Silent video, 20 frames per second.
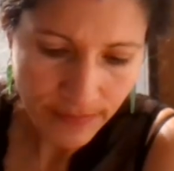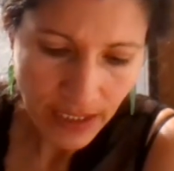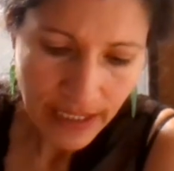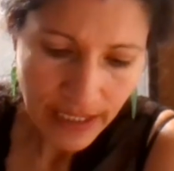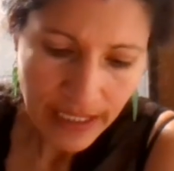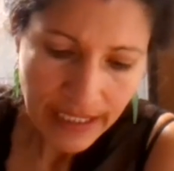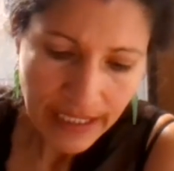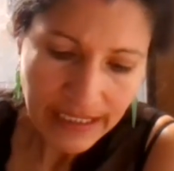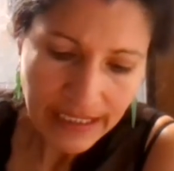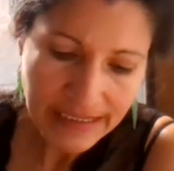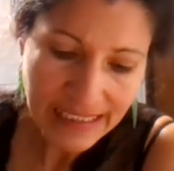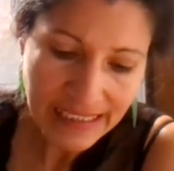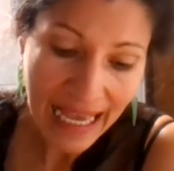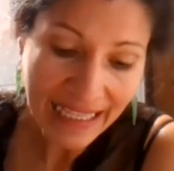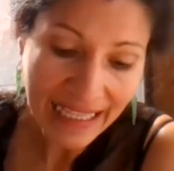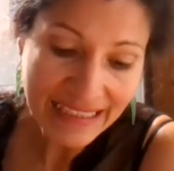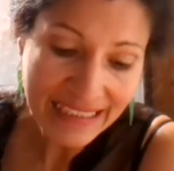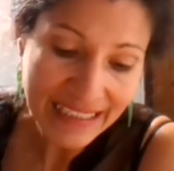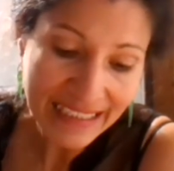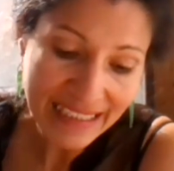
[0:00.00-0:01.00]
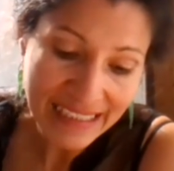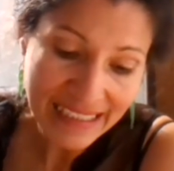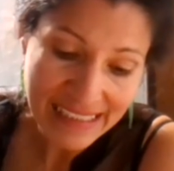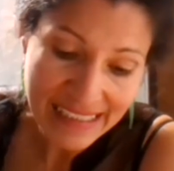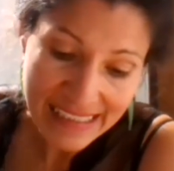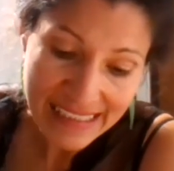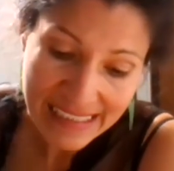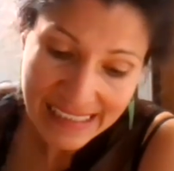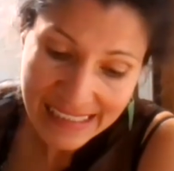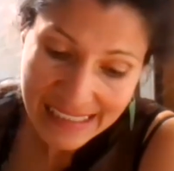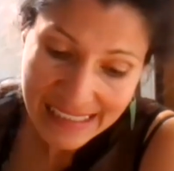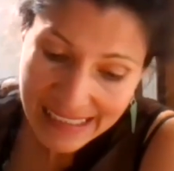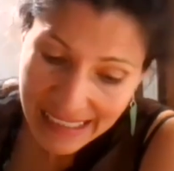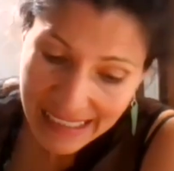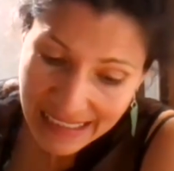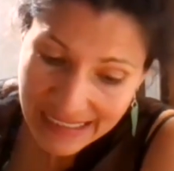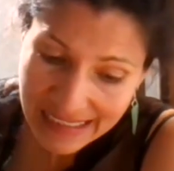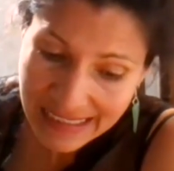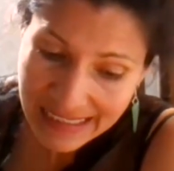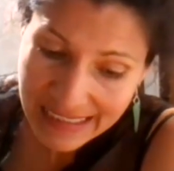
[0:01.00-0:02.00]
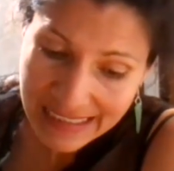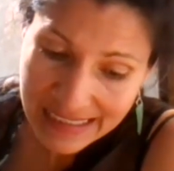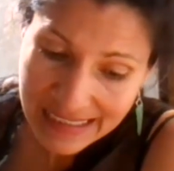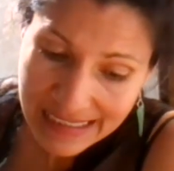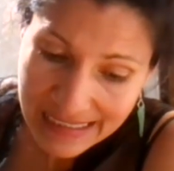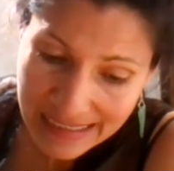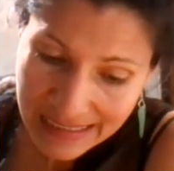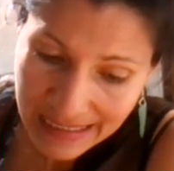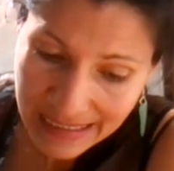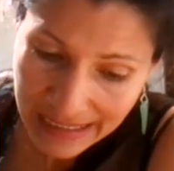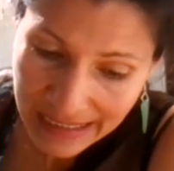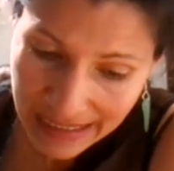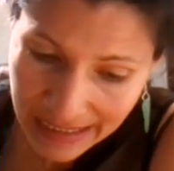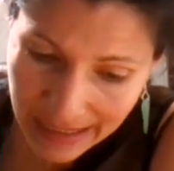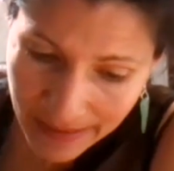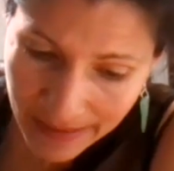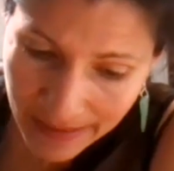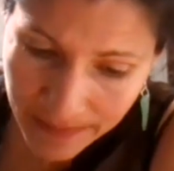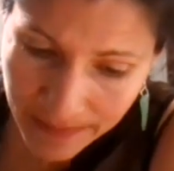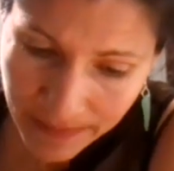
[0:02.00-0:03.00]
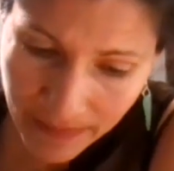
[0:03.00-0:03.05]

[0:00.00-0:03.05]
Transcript: it's 160